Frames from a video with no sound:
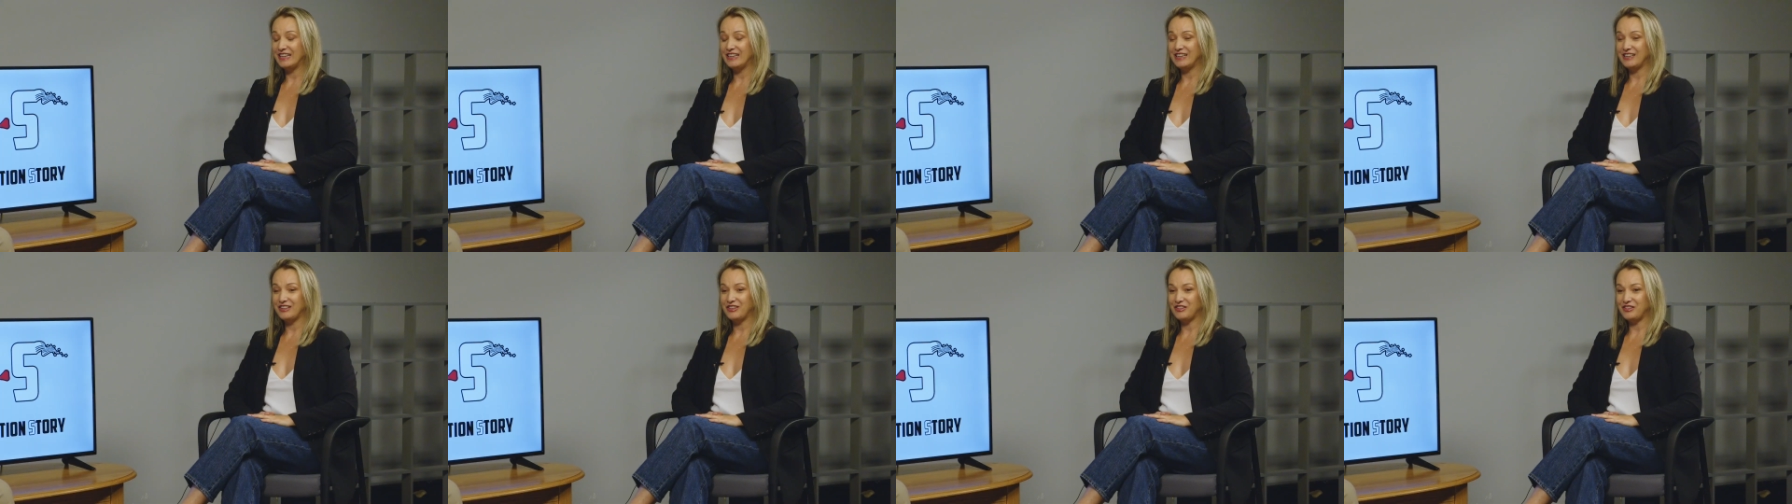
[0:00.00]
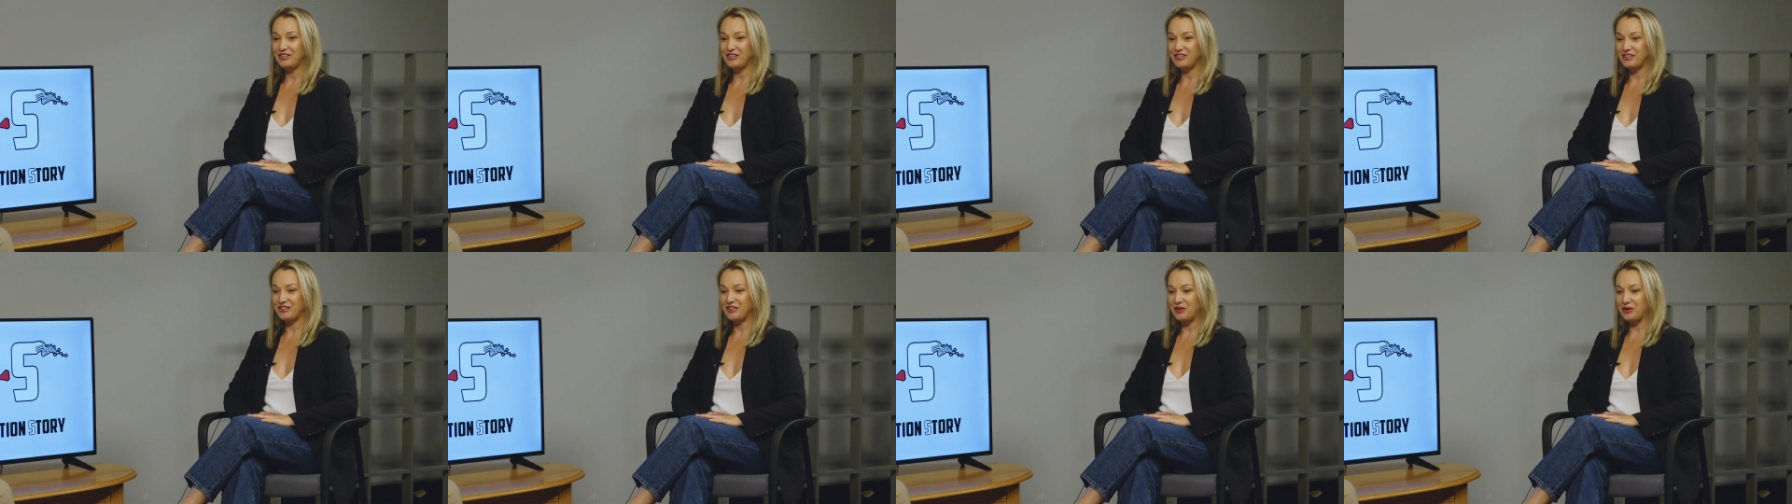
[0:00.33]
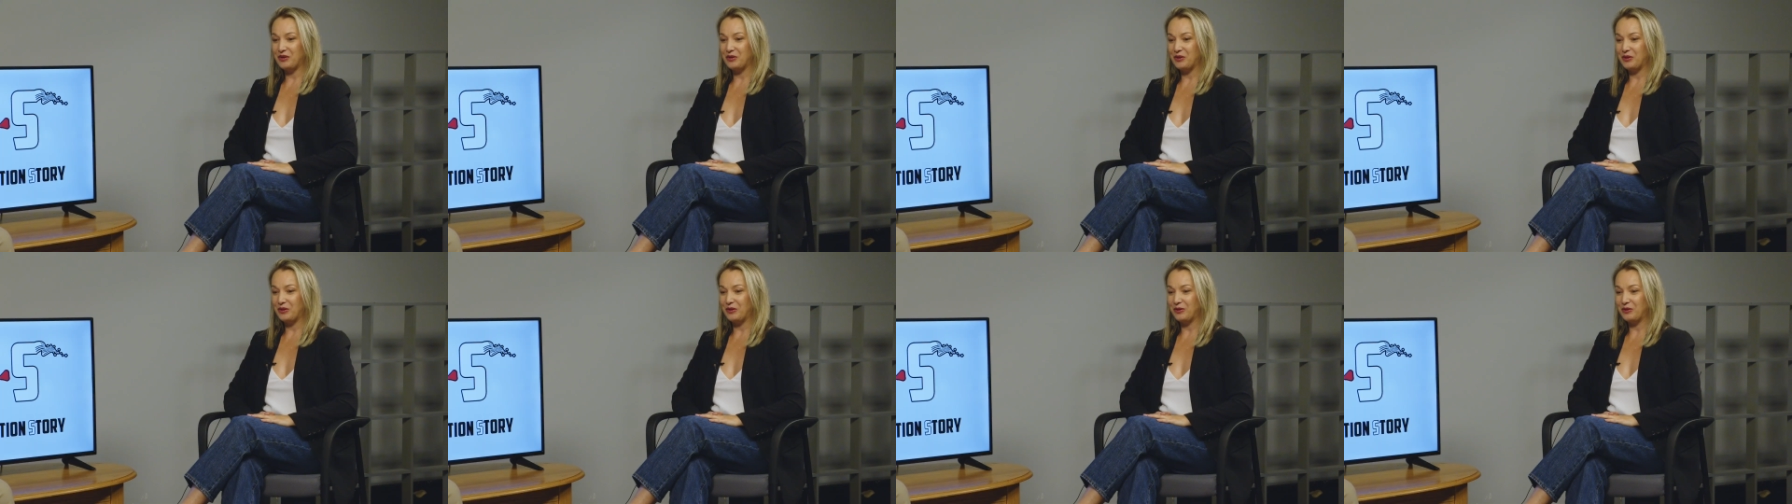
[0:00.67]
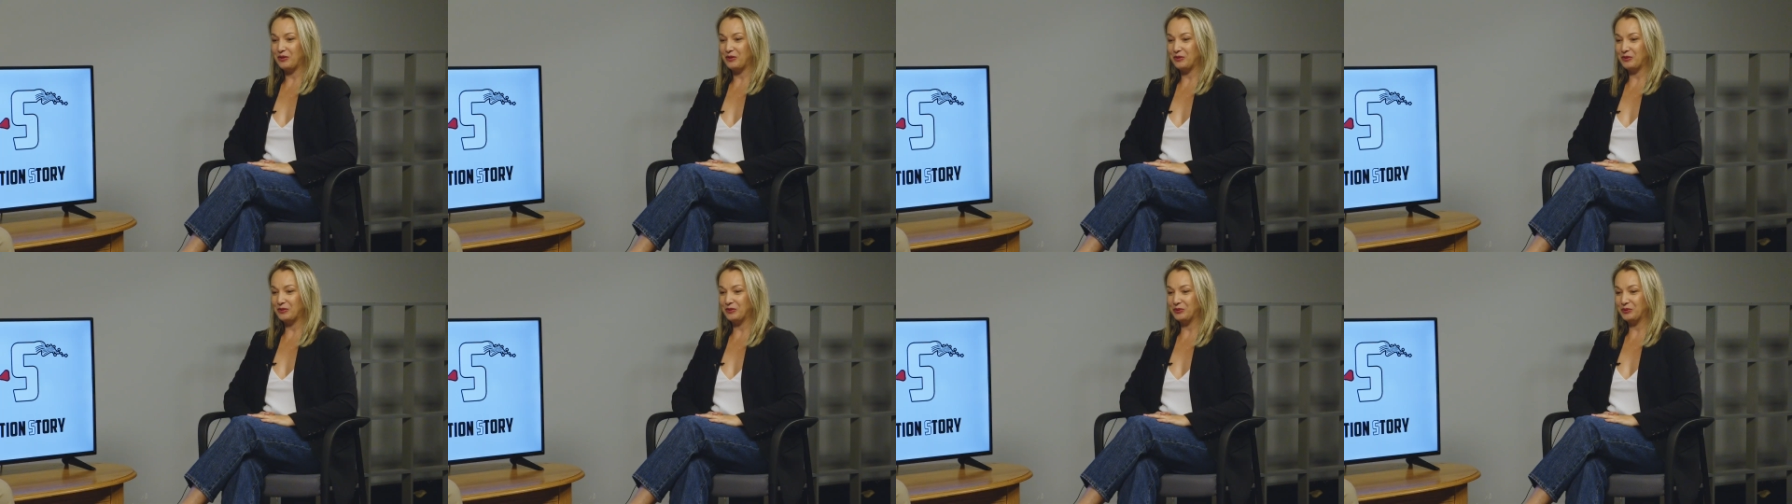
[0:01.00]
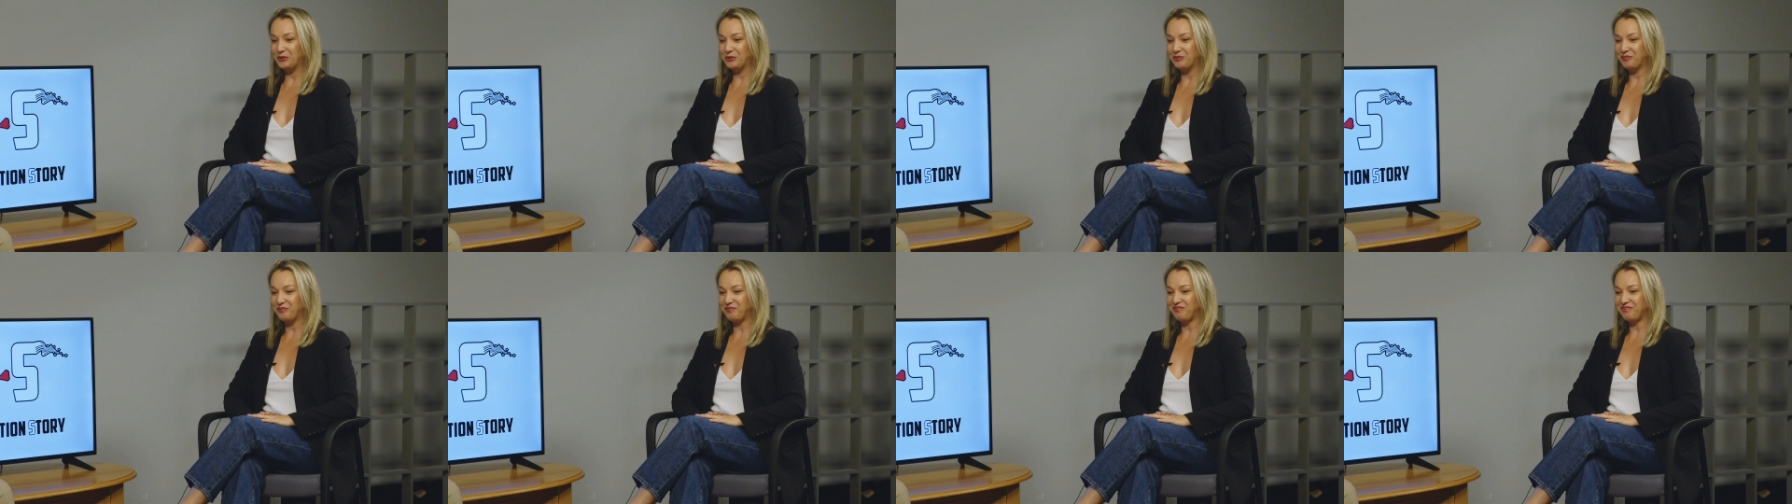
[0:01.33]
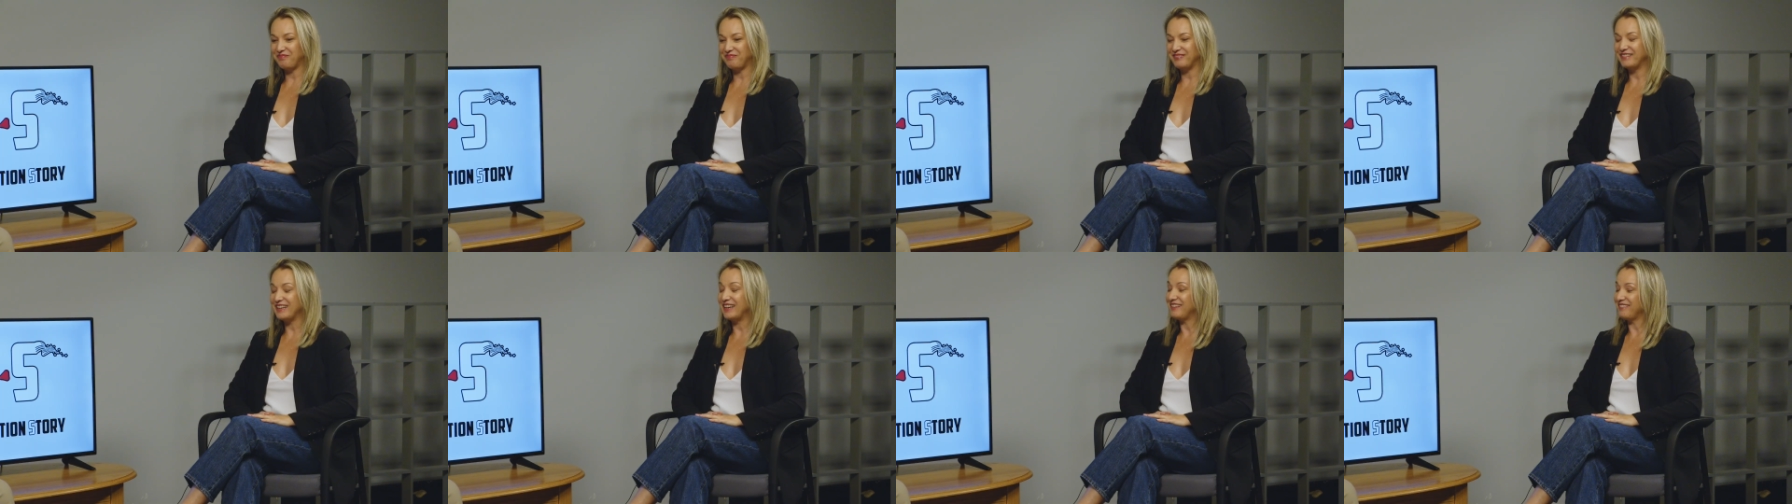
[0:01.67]
So
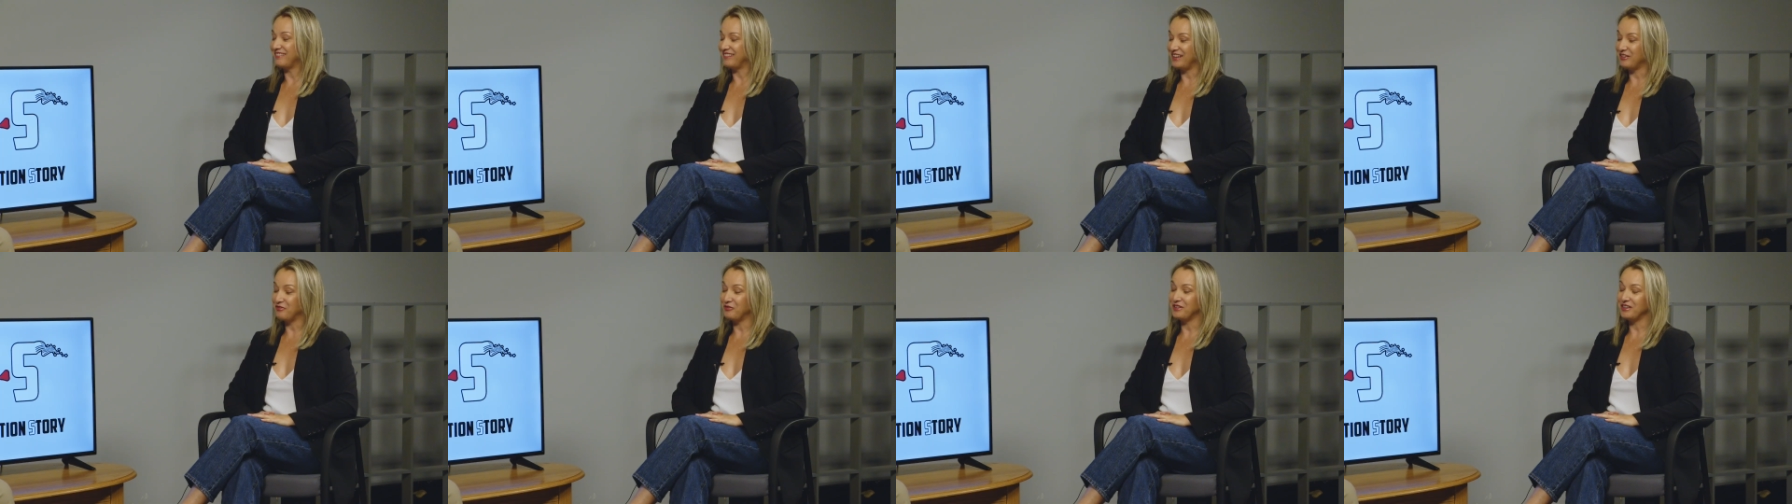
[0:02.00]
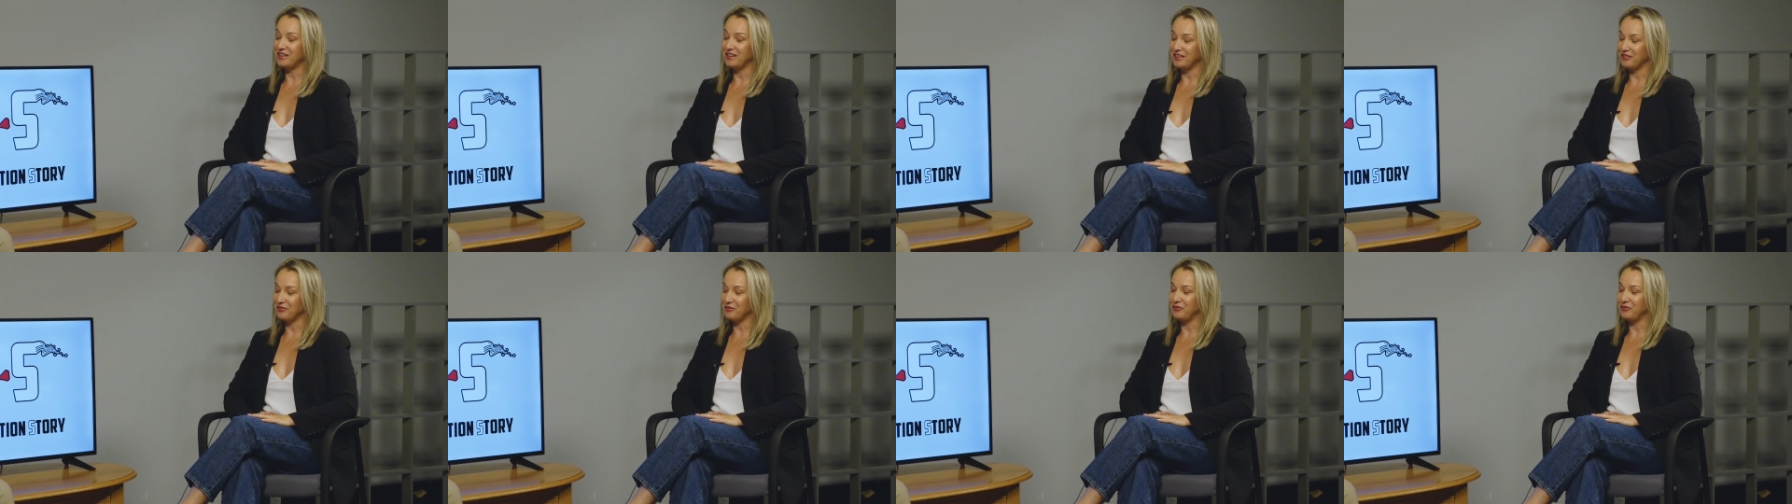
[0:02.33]
that definitely